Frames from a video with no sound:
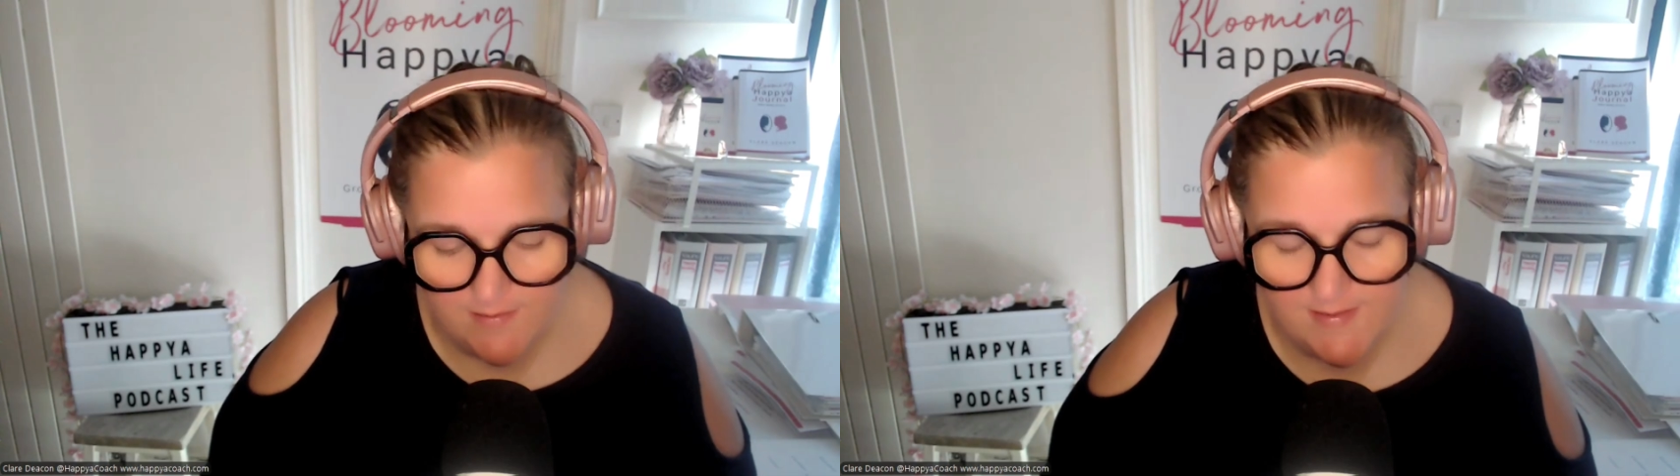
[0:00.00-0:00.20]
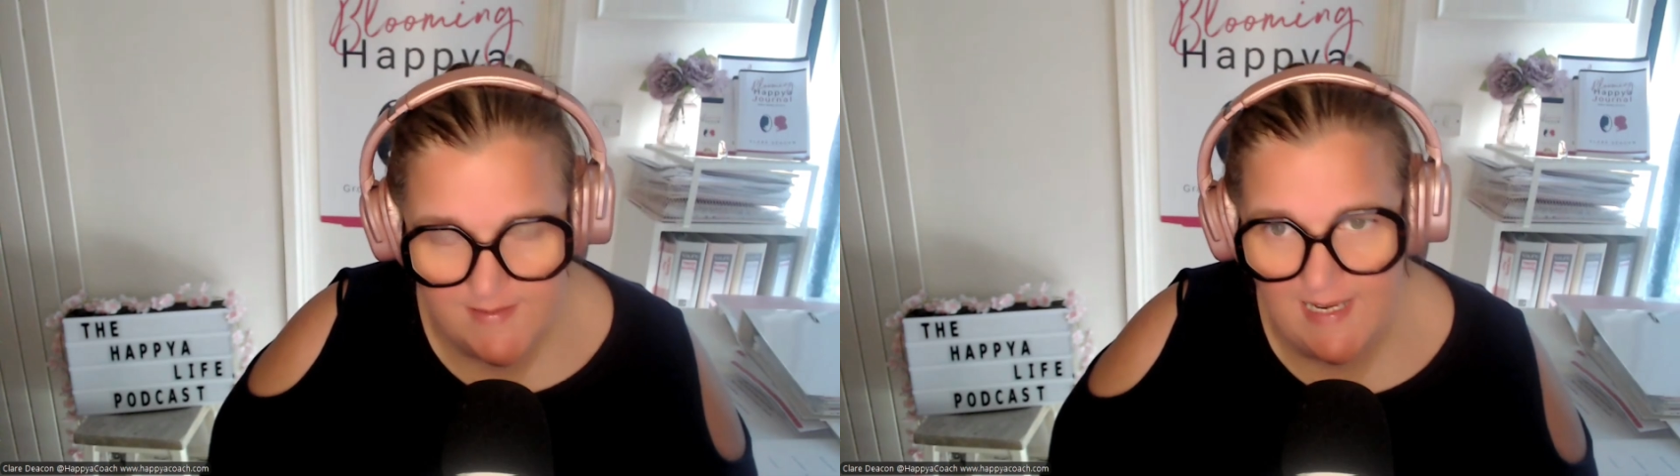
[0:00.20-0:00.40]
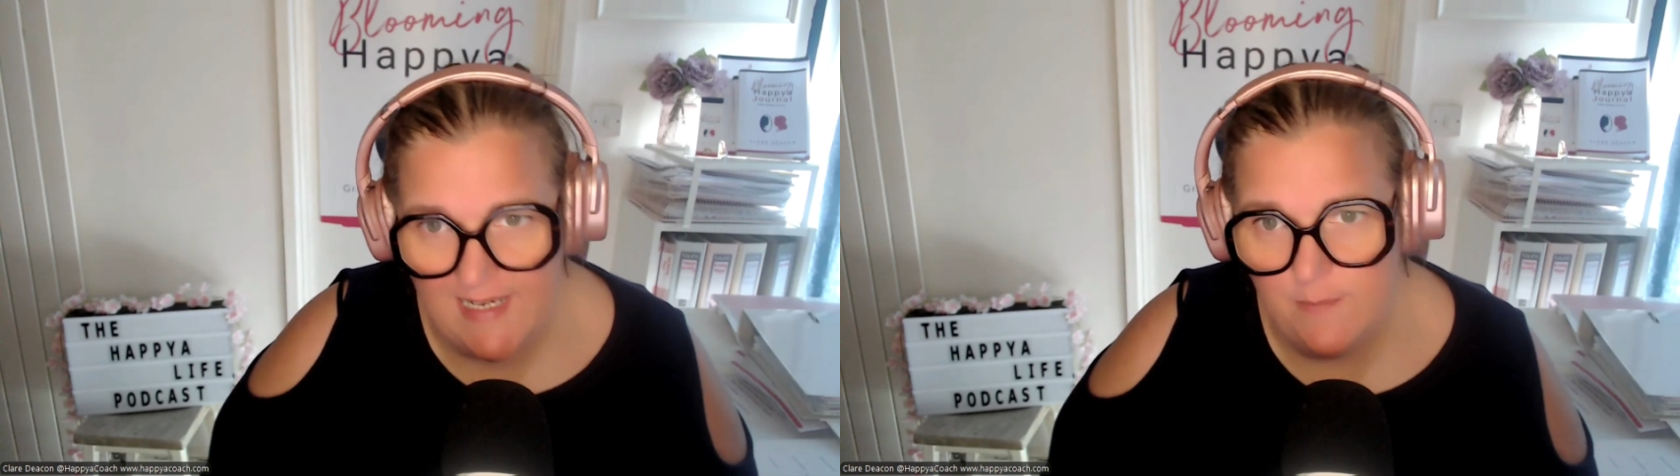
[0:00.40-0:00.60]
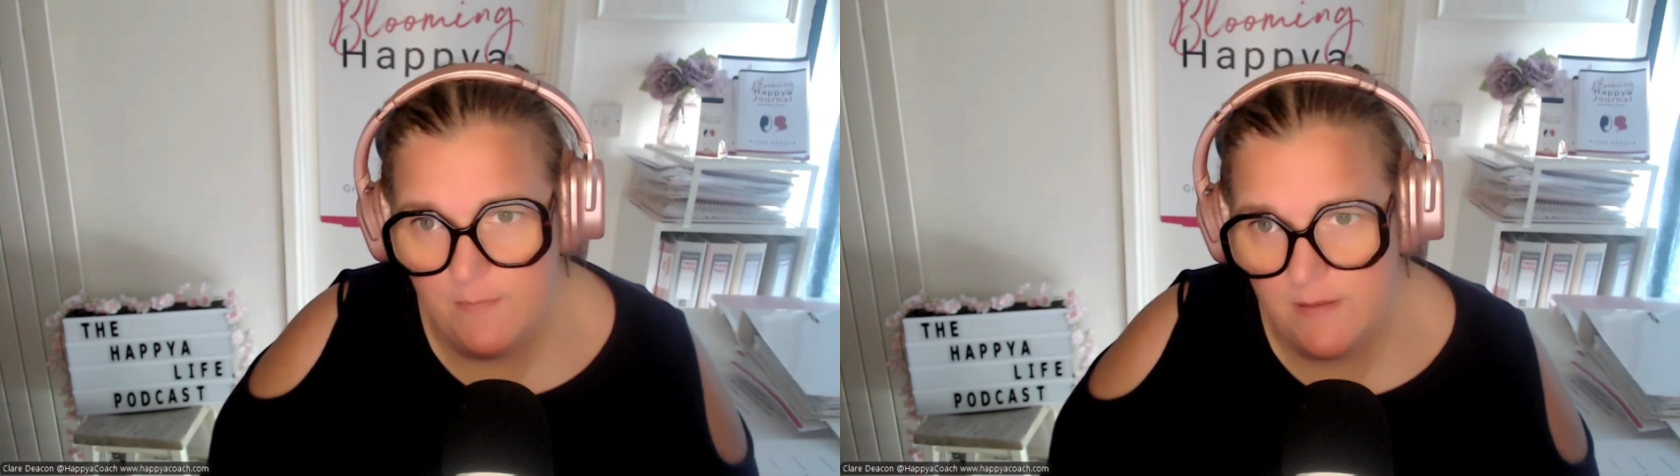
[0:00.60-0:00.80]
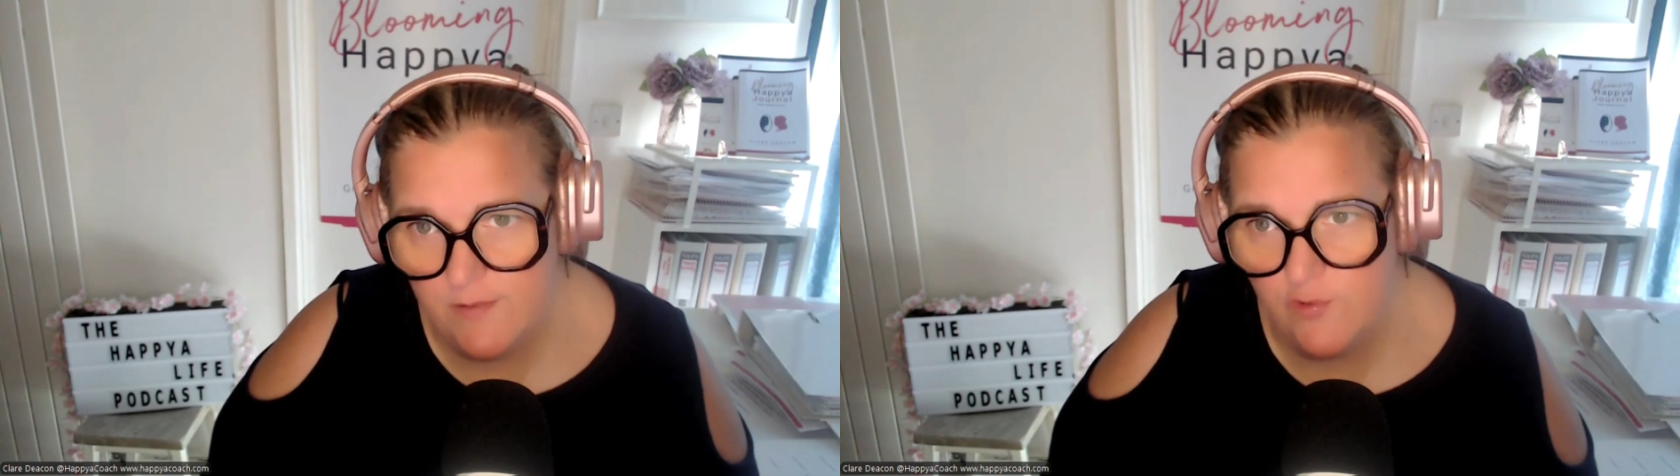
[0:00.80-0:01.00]
the
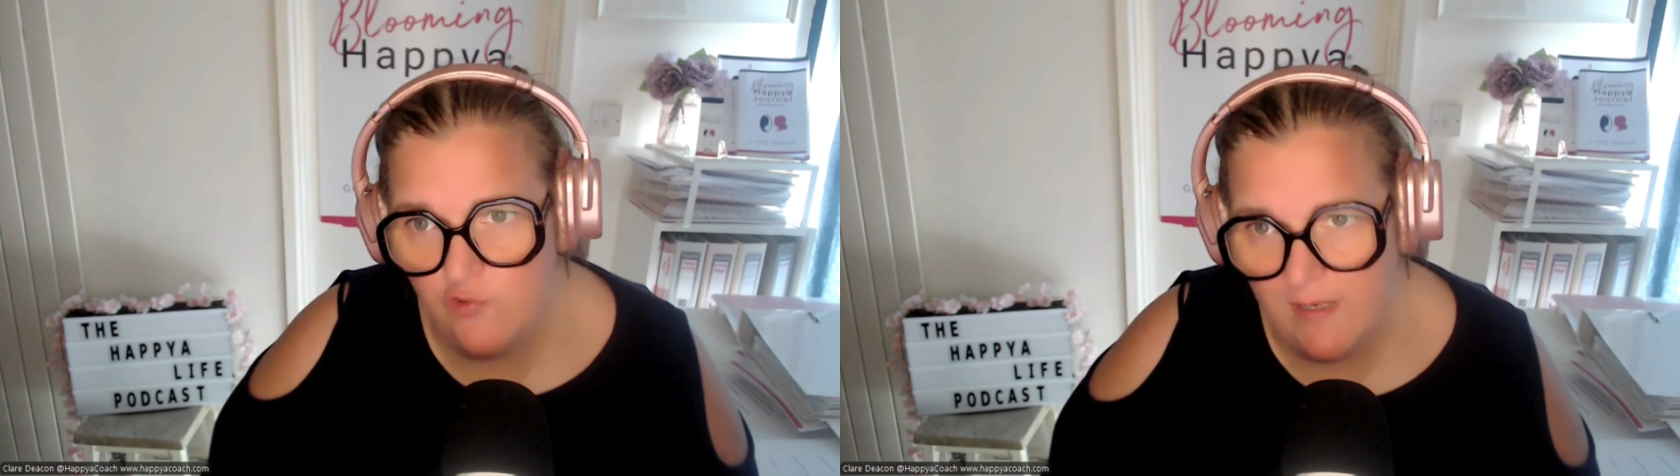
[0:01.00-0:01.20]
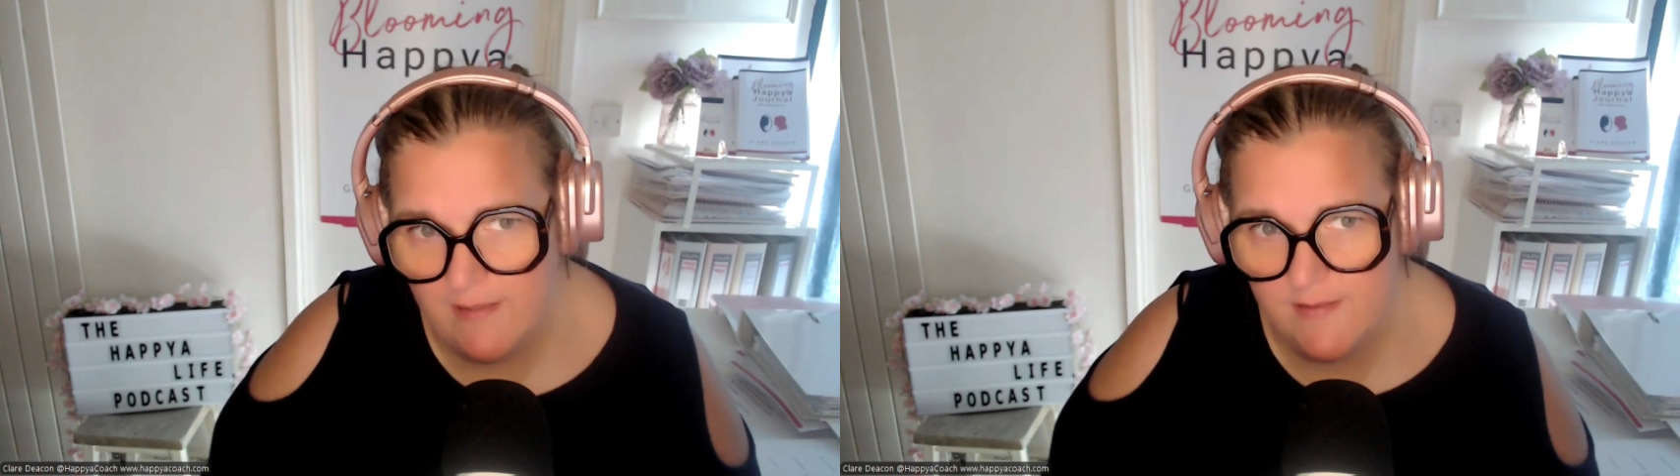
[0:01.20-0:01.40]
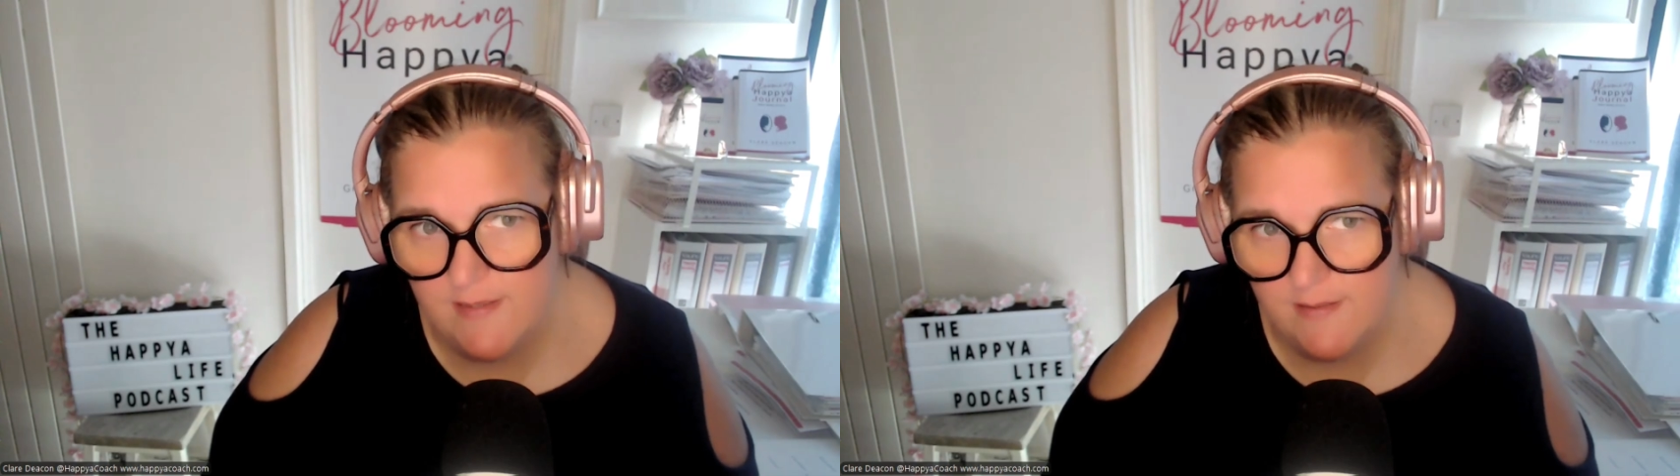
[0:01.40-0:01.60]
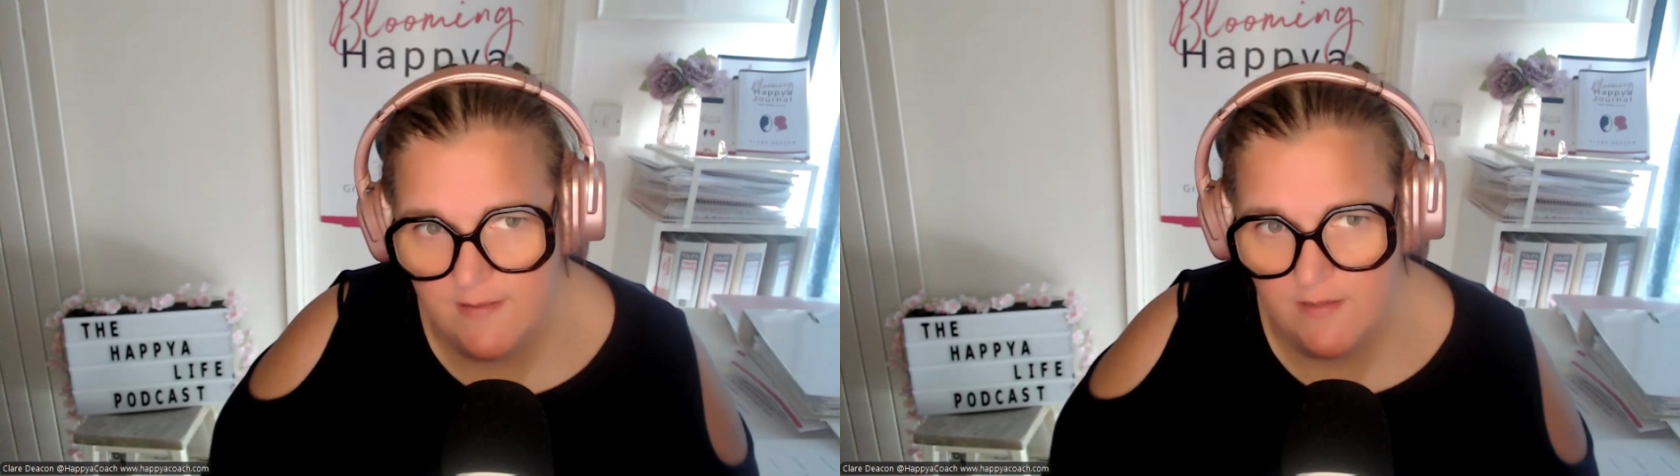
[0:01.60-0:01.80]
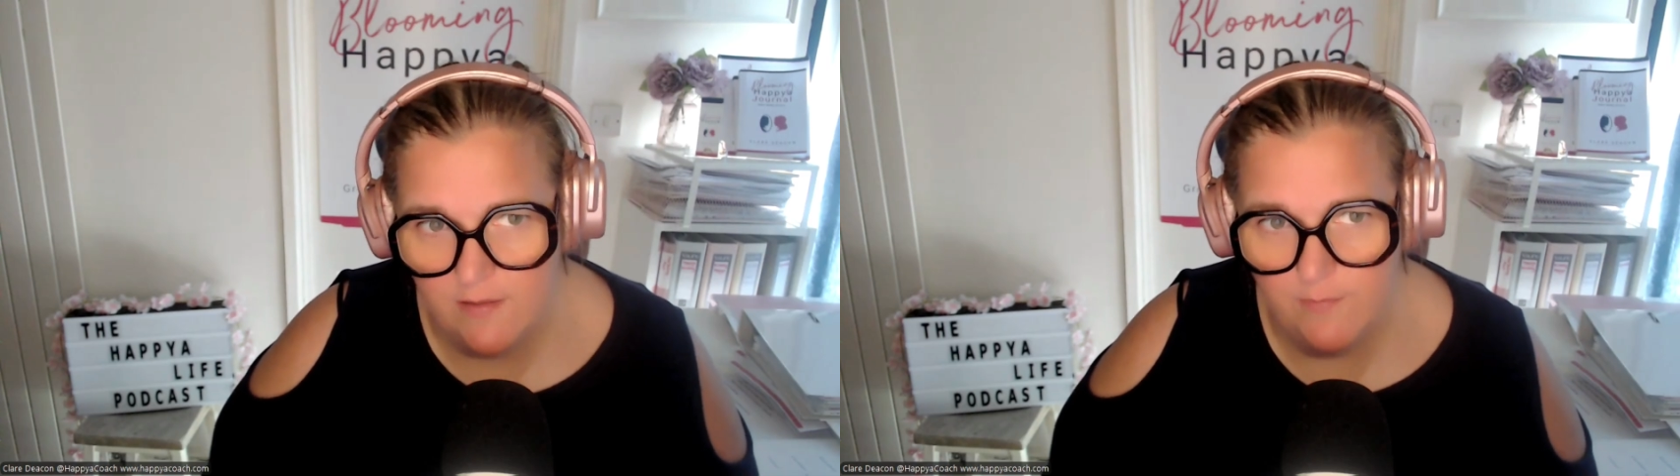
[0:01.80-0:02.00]
same stress
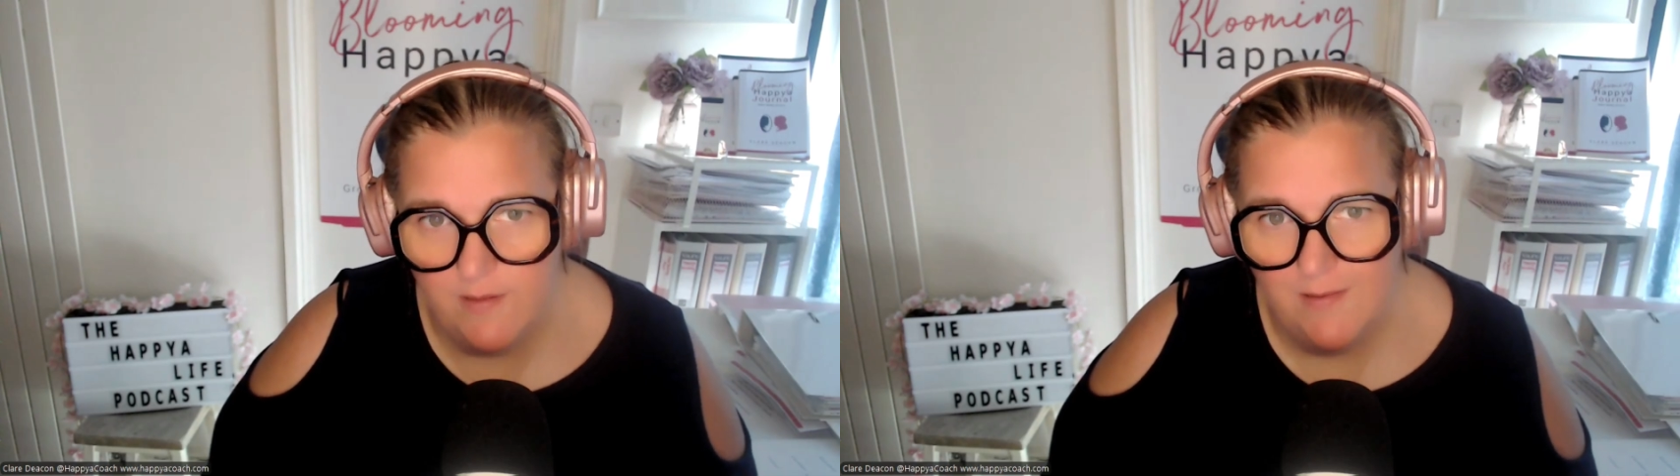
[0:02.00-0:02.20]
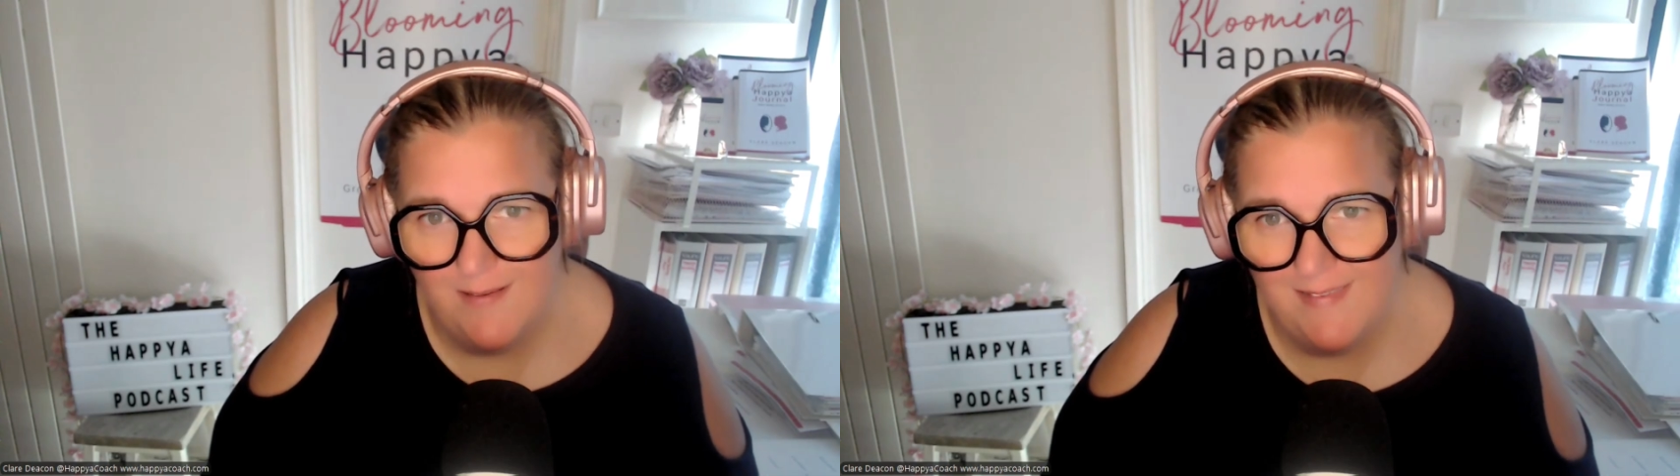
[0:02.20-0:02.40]
system